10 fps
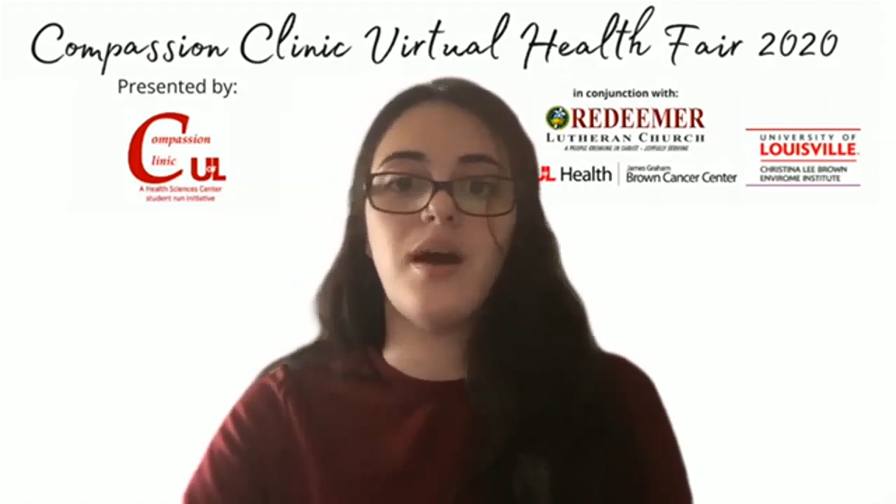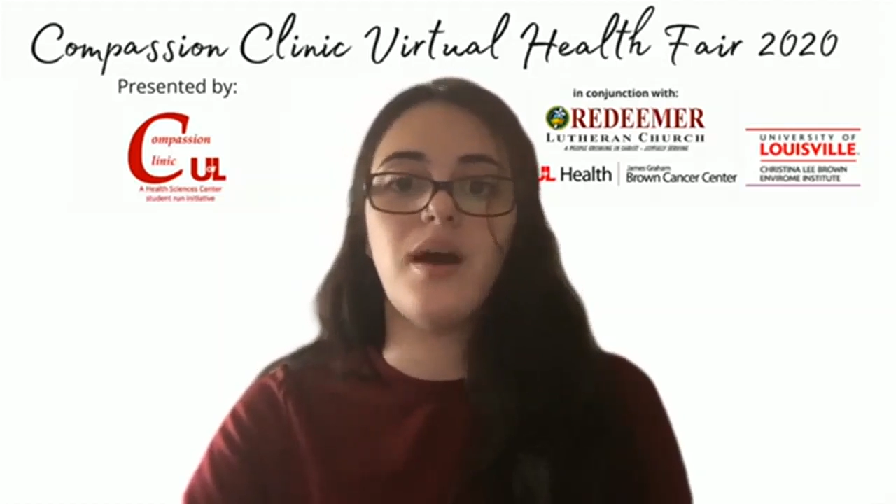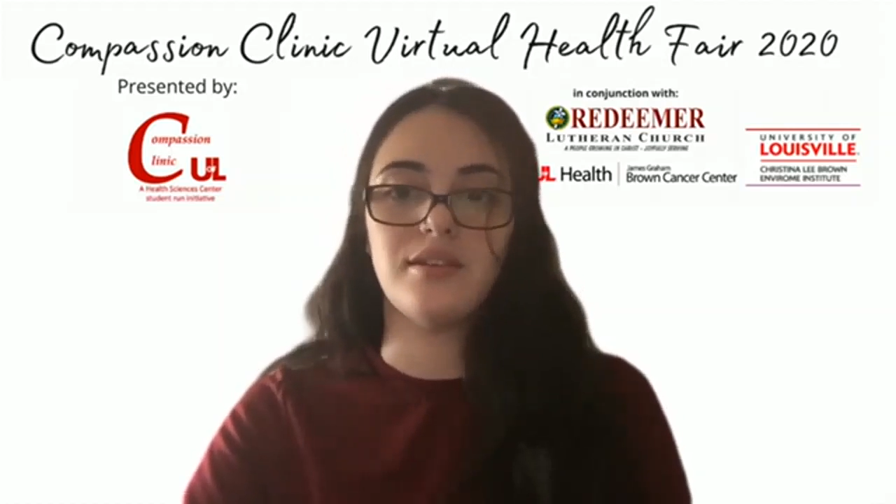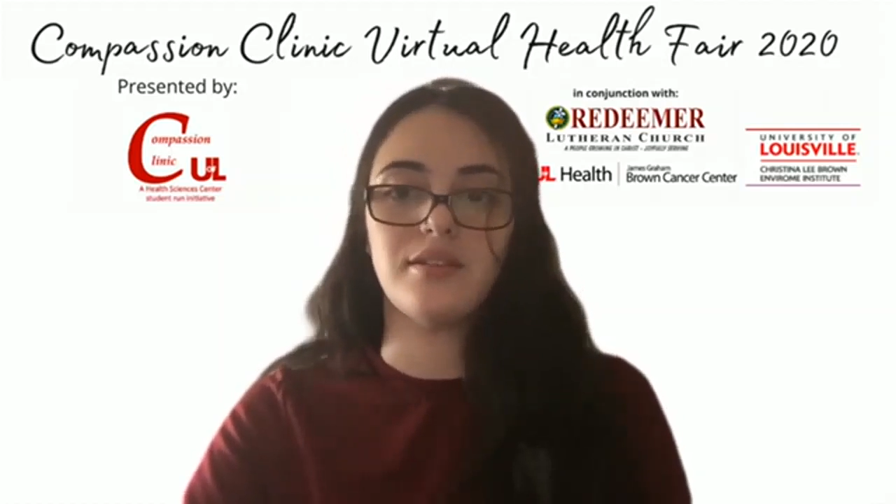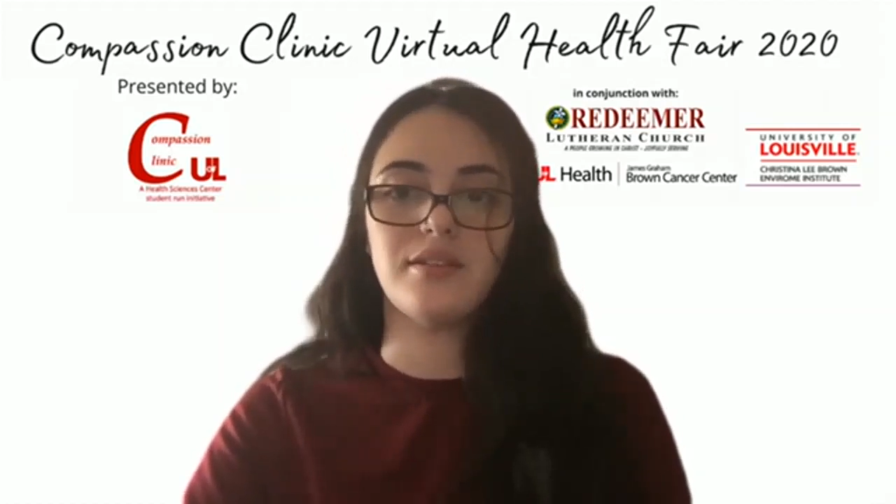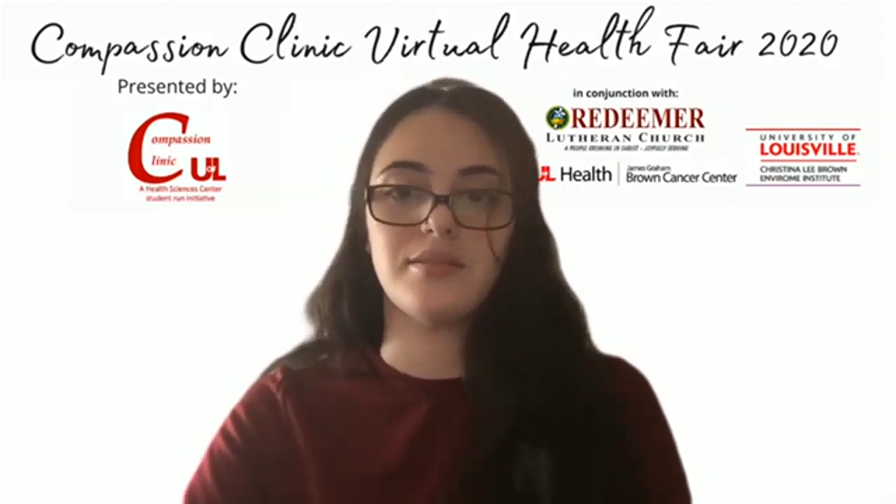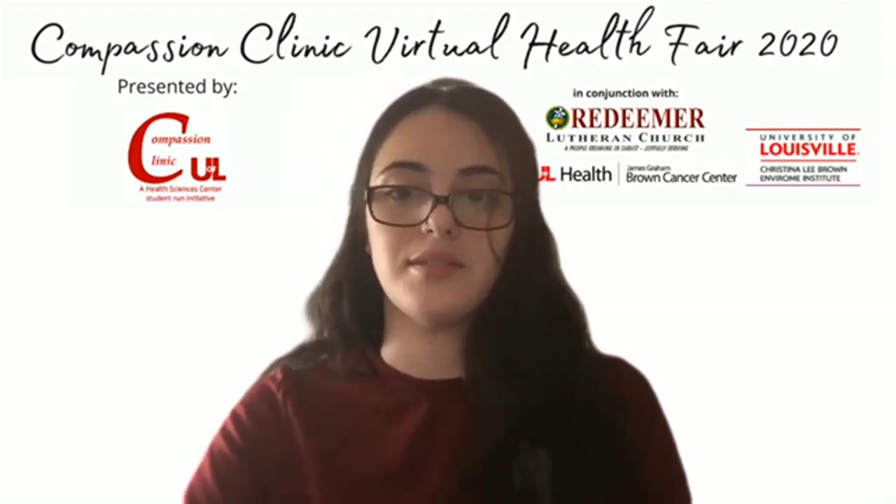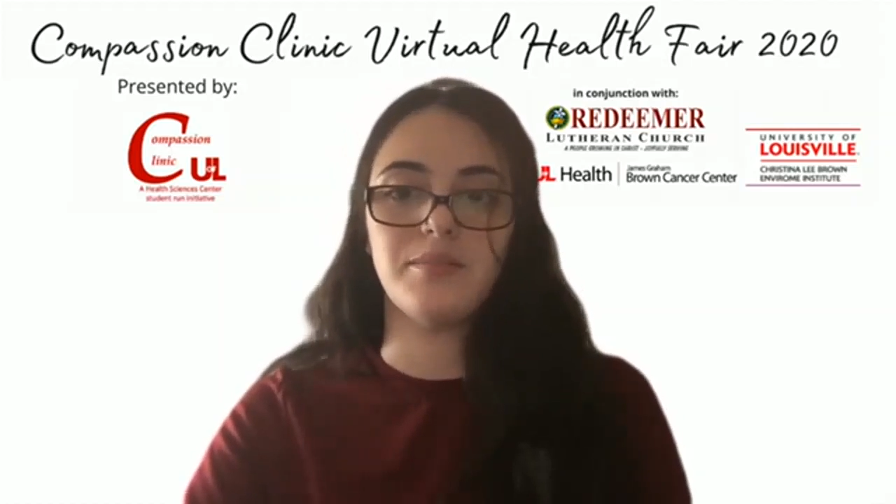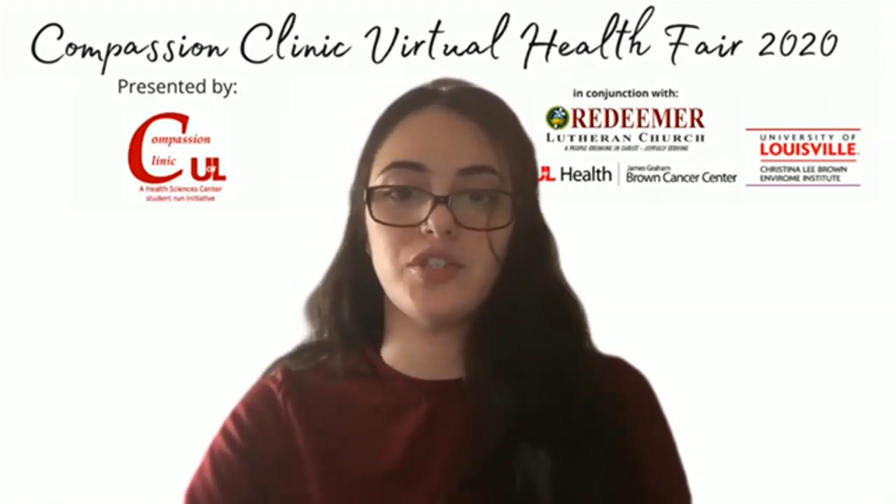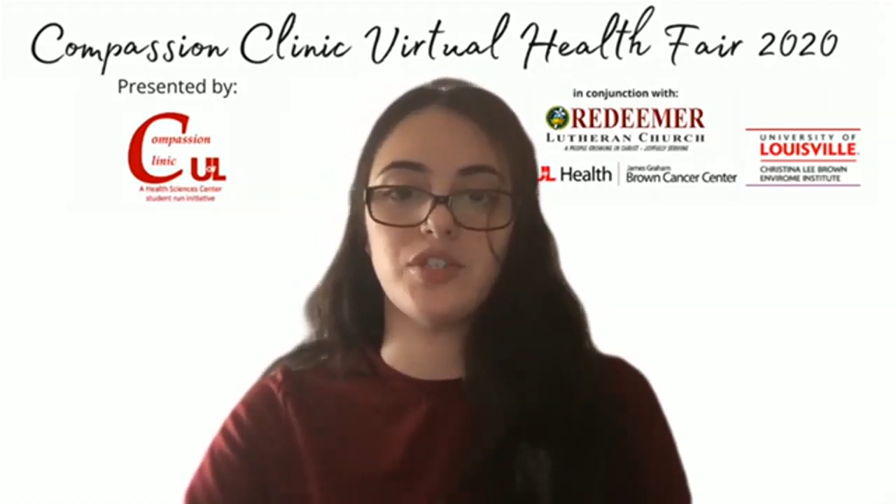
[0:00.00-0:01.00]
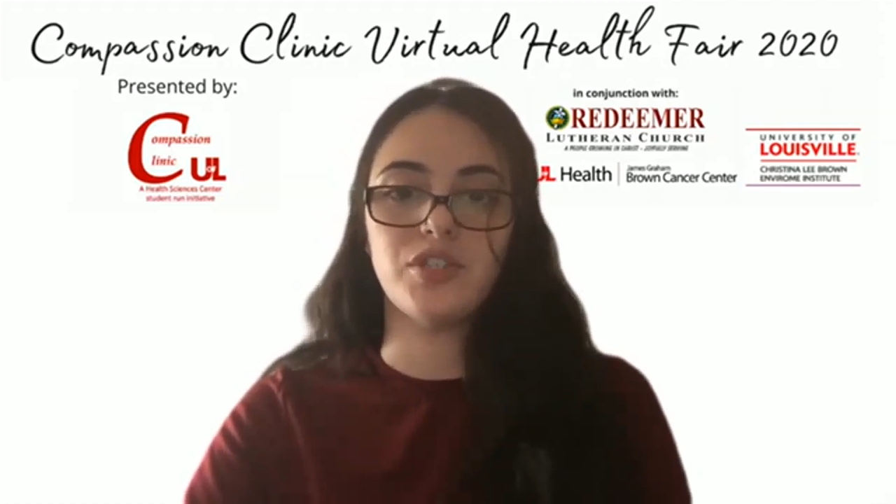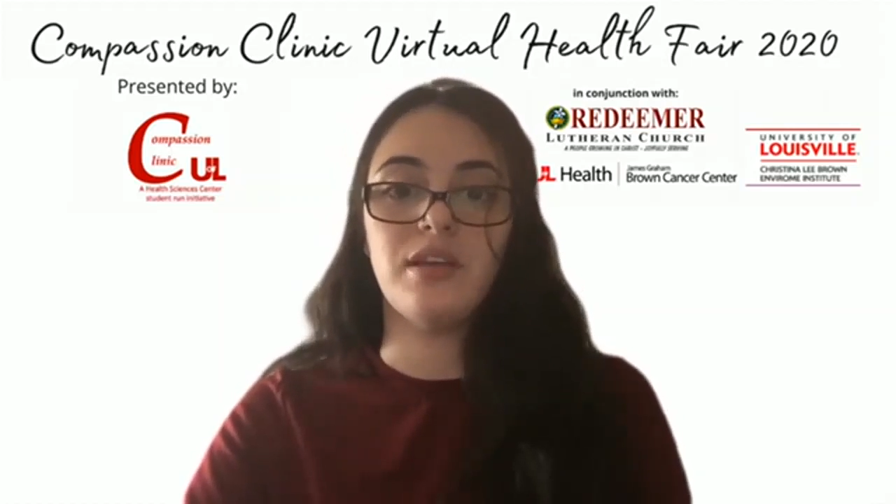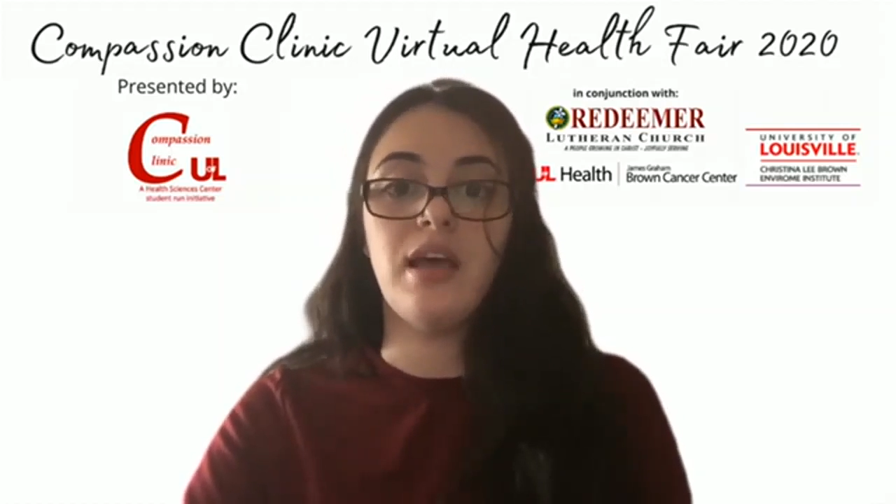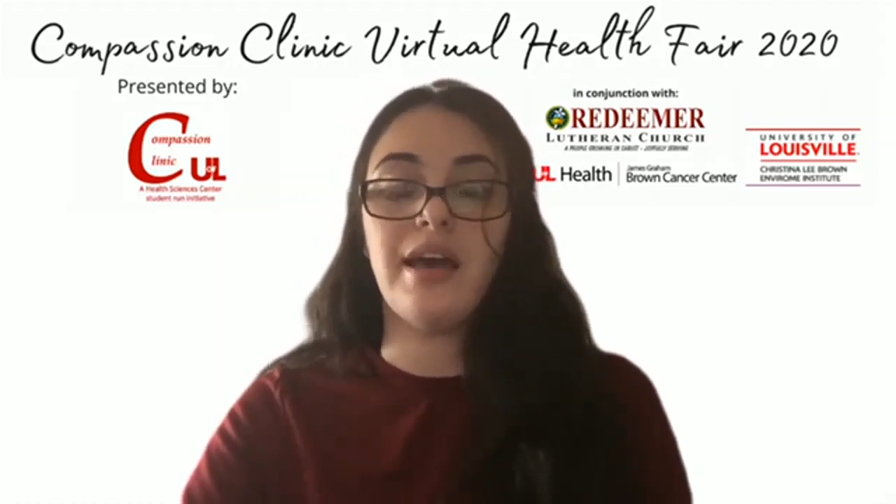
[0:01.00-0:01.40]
in salt consumption,